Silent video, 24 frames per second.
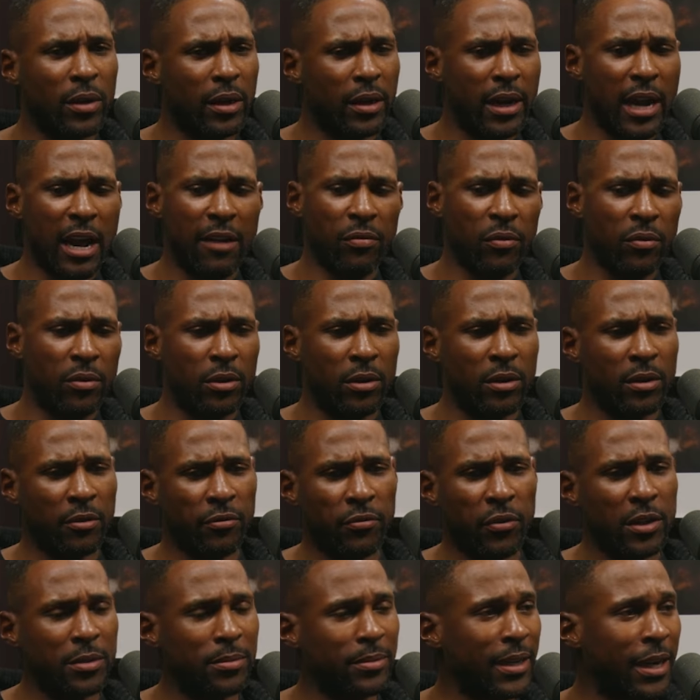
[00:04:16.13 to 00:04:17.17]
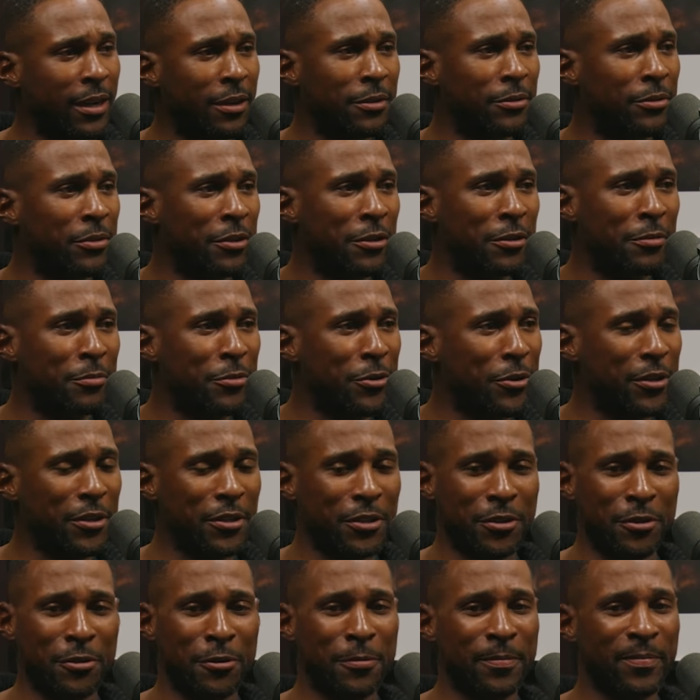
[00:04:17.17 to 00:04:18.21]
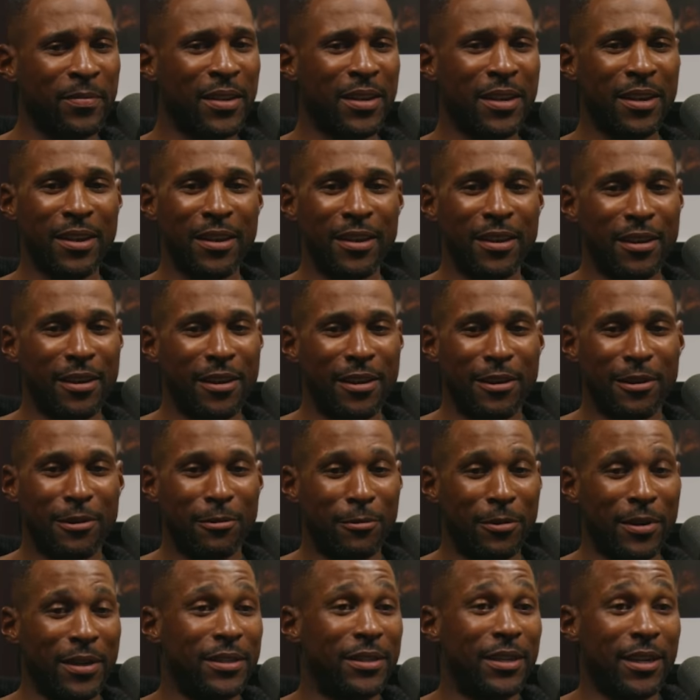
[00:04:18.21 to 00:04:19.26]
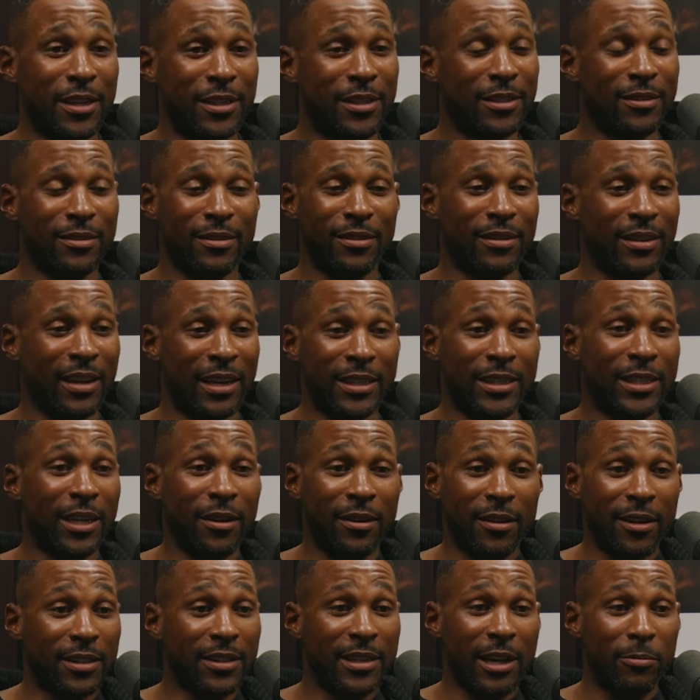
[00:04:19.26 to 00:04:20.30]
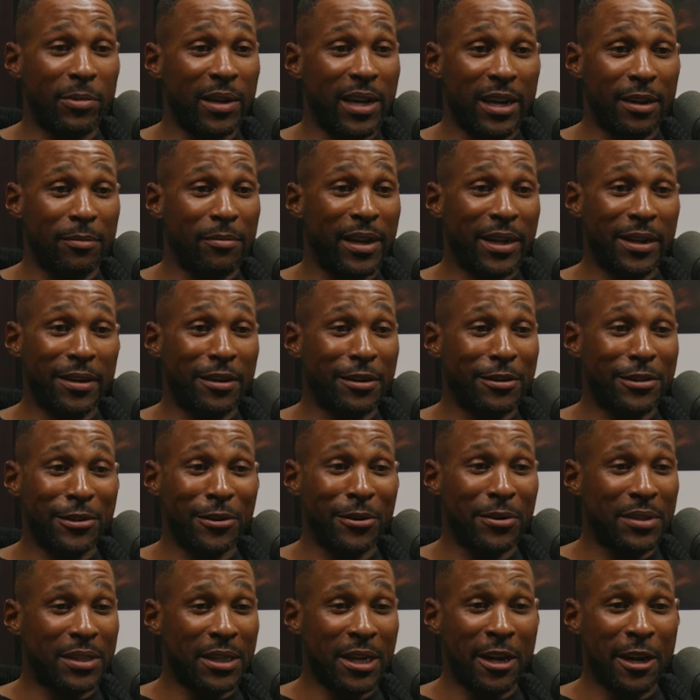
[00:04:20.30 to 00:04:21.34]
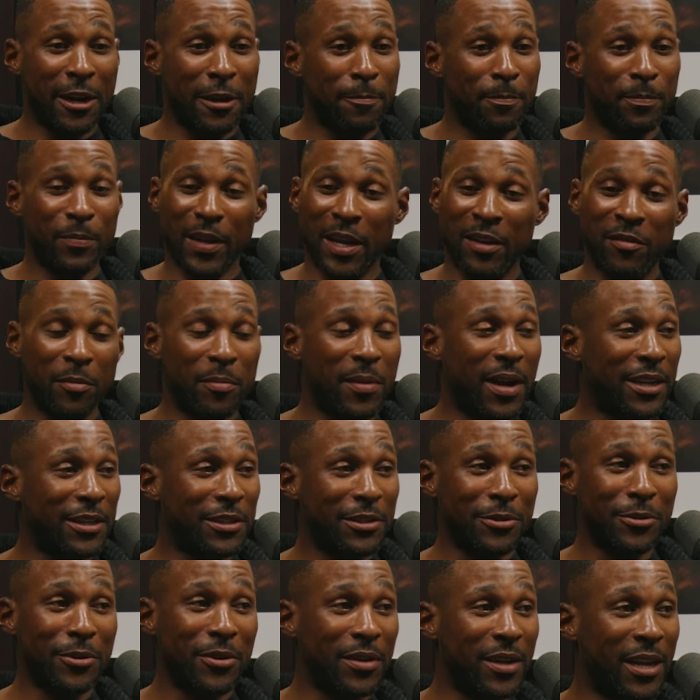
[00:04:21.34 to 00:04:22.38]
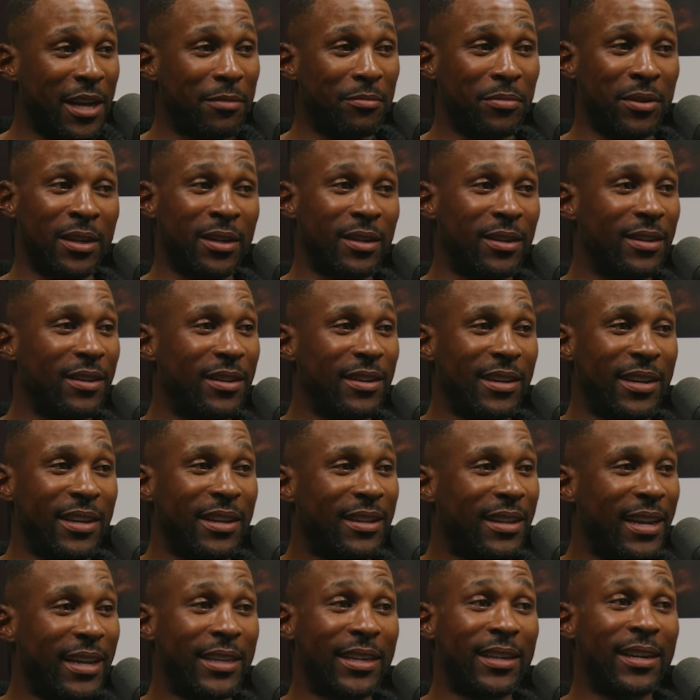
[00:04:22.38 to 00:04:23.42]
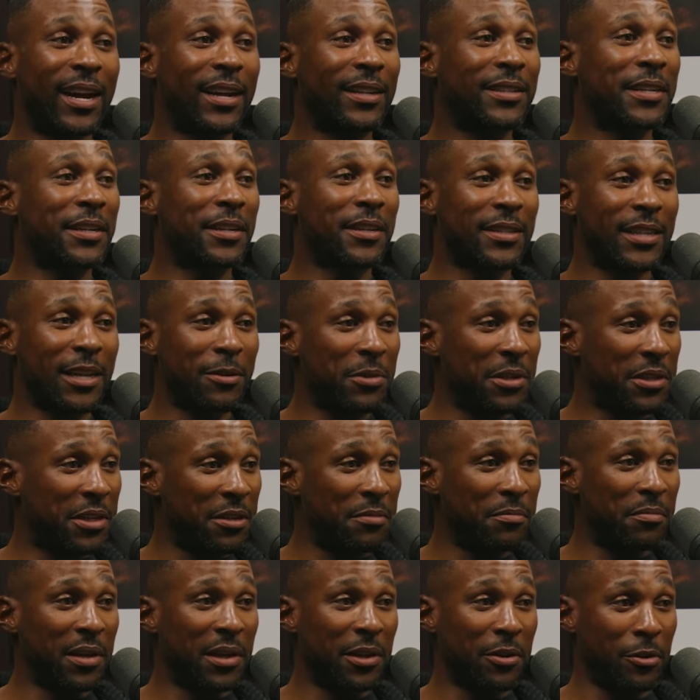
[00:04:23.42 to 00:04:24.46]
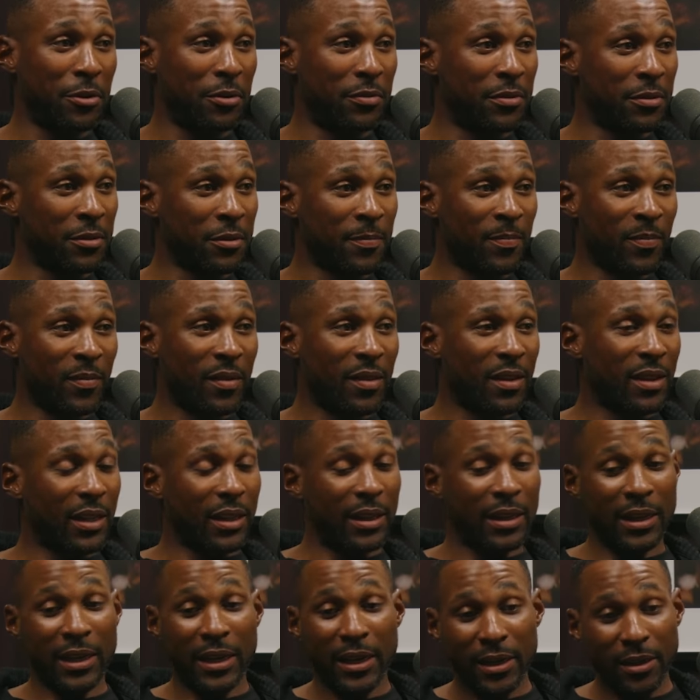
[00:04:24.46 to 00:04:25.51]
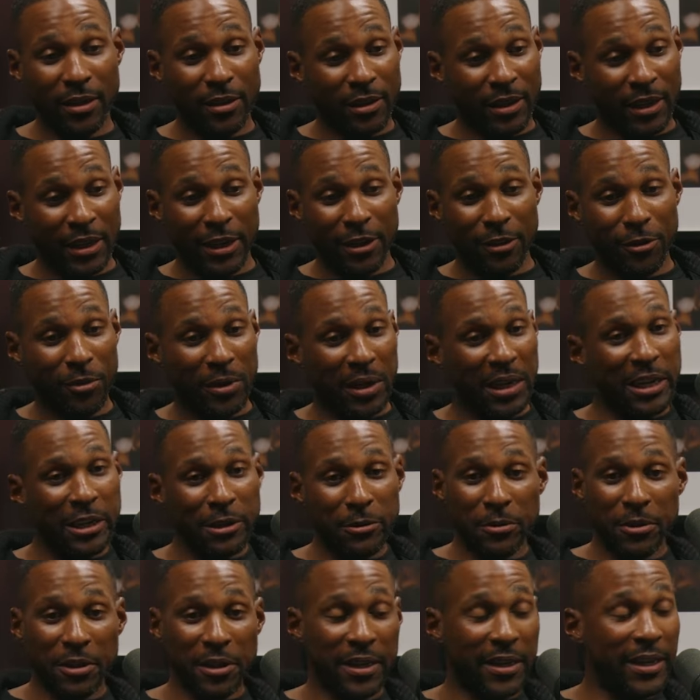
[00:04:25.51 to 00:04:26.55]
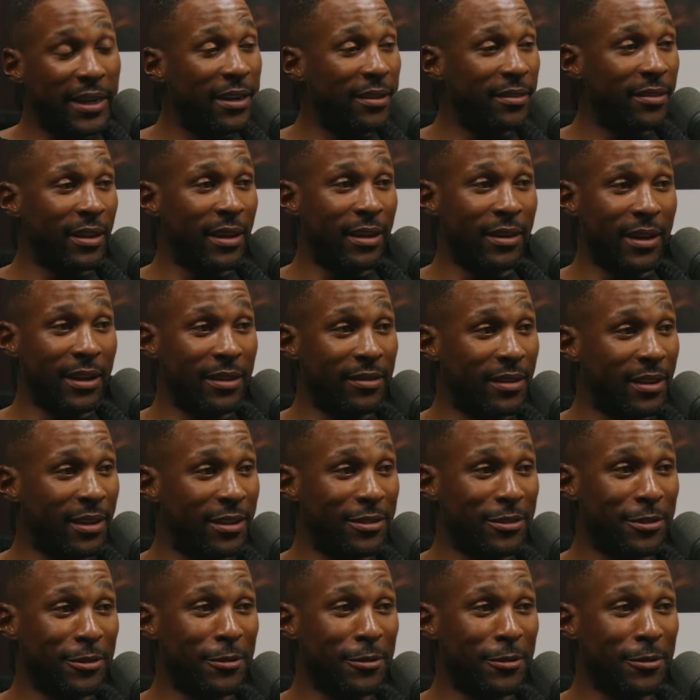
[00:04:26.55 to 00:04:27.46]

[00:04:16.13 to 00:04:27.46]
Doing it in the afternoon. The freshmen got to do it in the morning. So they telling us that we got to make it in a certain time. Everybody's doing that, but they did not tell us that we couldn't bend over, lean on anyone or anything like that.